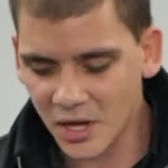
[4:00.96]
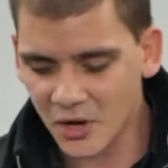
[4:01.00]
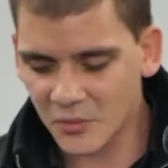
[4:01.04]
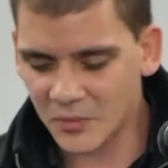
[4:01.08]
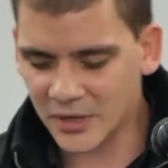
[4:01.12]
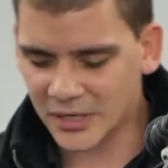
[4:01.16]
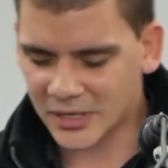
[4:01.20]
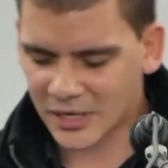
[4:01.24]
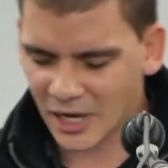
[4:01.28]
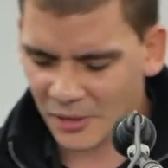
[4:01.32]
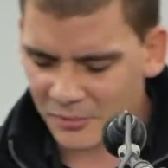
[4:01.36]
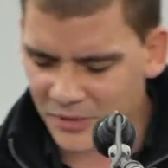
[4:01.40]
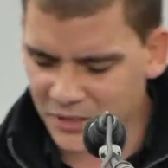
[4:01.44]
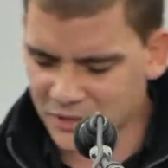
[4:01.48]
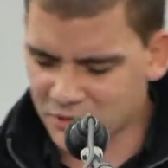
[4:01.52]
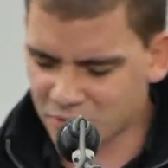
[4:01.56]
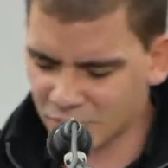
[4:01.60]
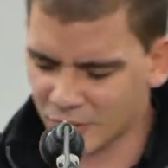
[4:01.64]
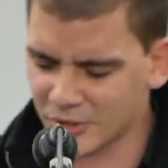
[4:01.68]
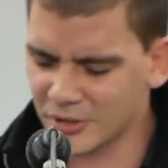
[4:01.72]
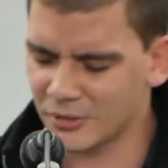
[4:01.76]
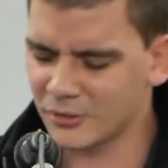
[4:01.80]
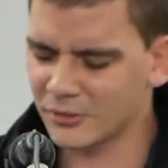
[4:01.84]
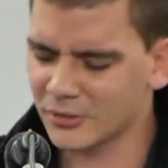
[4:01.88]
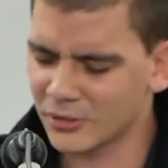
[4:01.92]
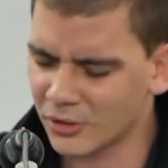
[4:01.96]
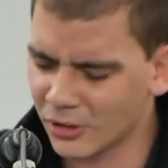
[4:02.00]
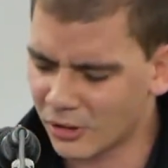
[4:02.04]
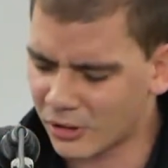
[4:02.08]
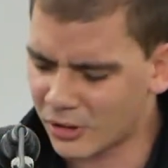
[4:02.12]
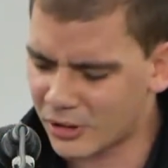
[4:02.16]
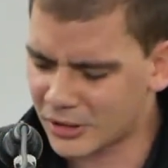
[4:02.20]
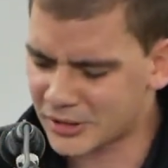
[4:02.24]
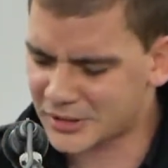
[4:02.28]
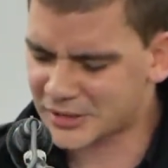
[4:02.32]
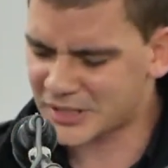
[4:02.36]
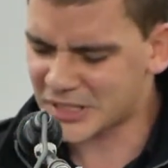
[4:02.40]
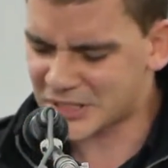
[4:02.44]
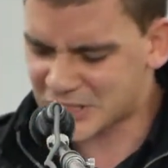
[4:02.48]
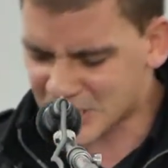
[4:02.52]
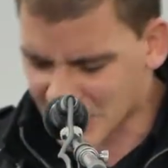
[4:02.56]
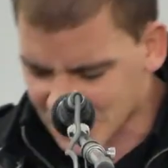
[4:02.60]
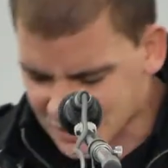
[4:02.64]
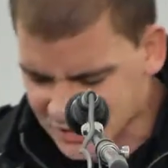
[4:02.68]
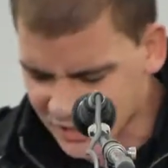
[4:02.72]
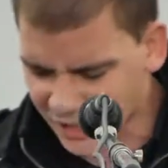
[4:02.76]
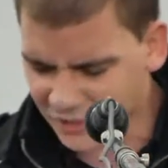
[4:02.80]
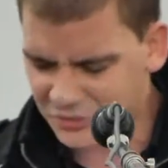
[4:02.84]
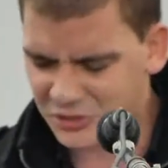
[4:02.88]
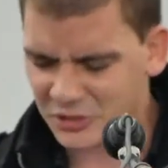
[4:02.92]
we're coming to you, Lord. Teach
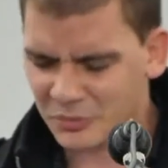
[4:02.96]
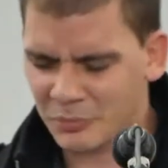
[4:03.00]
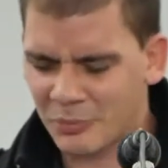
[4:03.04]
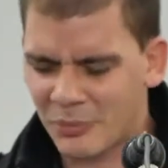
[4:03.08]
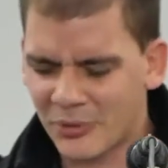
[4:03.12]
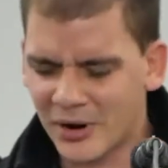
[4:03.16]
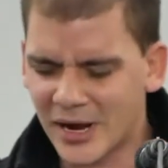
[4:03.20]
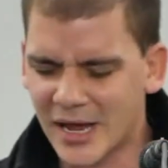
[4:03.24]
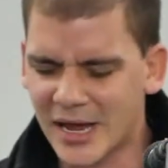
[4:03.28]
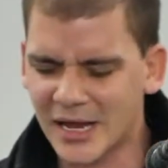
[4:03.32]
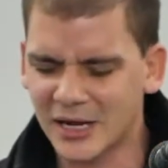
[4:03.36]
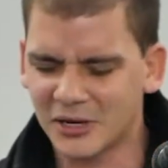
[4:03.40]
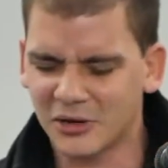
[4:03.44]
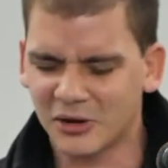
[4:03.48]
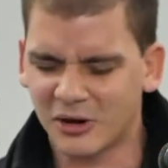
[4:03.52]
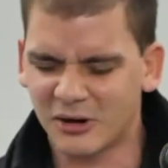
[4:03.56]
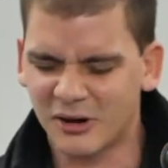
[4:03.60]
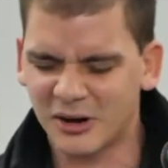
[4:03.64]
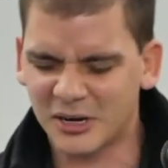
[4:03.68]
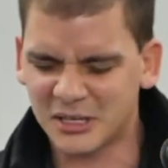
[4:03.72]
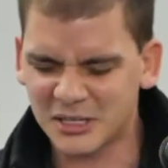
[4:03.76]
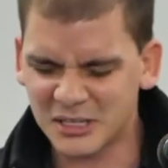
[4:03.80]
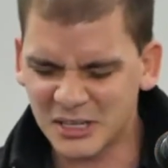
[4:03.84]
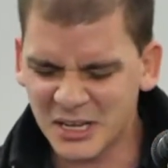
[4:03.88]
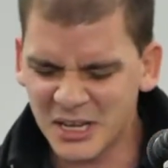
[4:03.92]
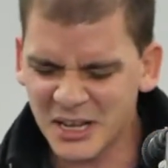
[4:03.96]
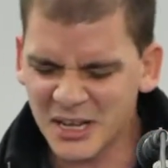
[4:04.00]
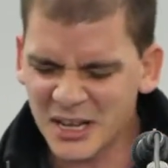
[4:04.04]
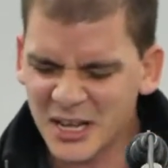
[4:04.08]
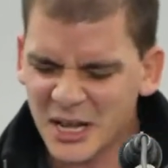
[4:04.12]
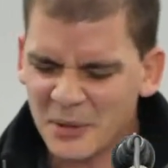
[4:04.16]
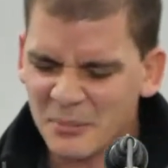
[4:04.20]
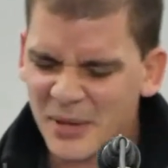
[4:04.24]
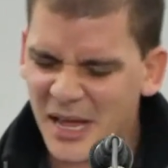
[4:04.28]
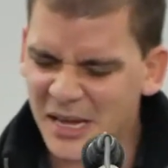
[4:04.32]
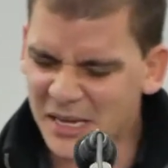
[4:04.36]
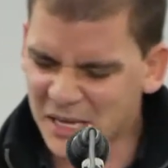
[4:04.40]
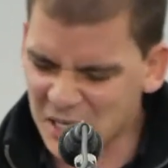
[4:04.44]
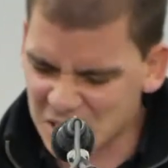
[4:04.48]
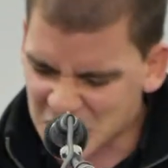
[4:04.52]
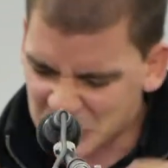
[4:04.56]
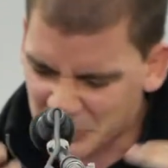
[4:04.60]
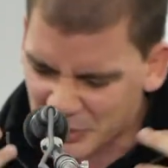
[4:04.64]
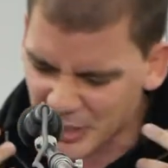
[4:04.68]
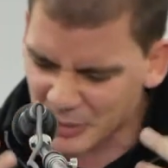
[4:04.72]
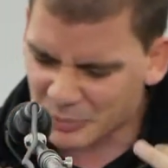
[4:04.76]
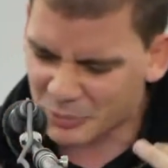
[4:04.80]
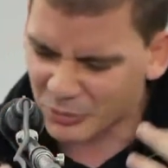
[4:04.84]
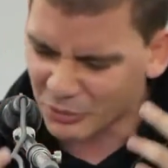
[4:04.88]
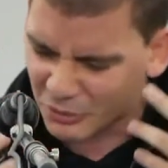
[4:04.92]
us how to pray, Lord. Make us
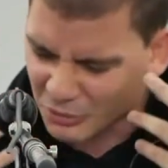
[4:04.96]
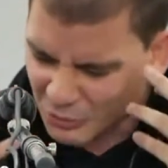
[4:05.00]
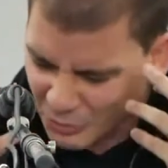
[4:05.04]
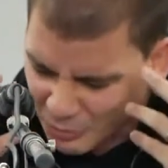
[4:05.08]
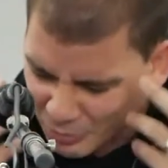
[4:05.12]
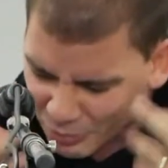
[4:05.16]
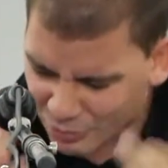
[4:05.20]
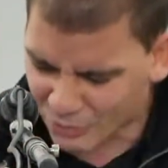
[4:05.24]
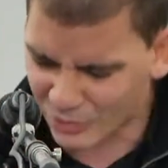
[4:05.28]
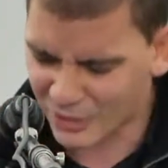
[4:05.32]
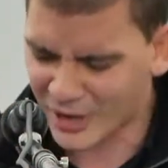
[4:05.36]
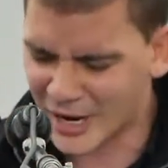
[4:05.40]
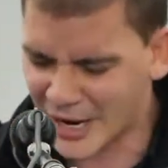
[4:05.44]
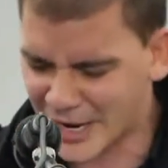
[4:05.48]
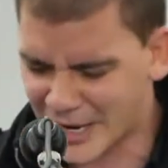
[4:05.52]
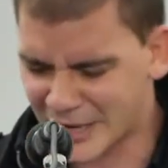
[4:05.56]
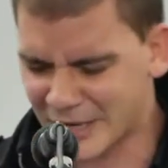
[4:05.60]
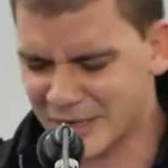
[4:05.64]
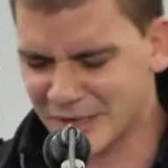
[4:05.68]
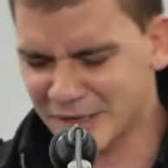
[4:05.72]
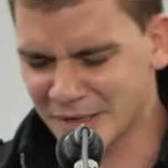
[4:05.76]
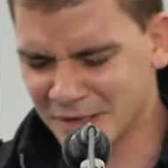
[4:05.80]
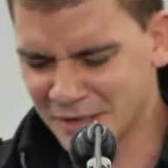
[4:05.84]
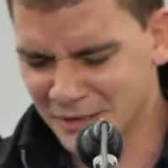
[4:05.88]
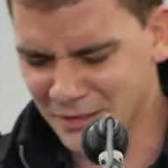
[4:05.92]
people who pray.